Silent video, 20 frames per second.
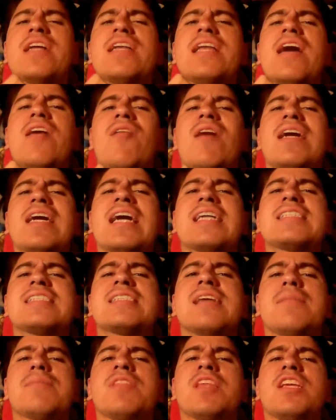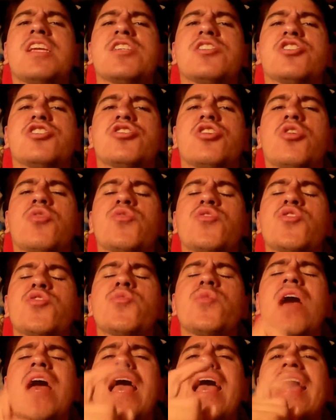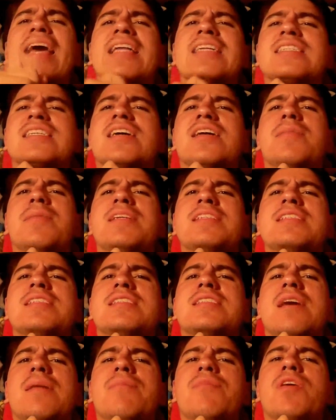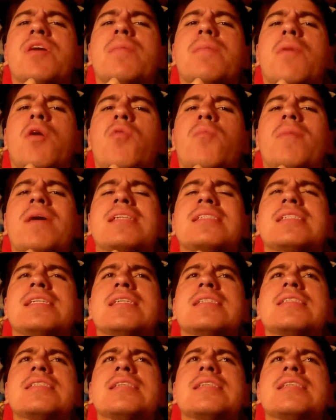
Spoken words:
Now I got something to show you, and it's gonna be something momentous.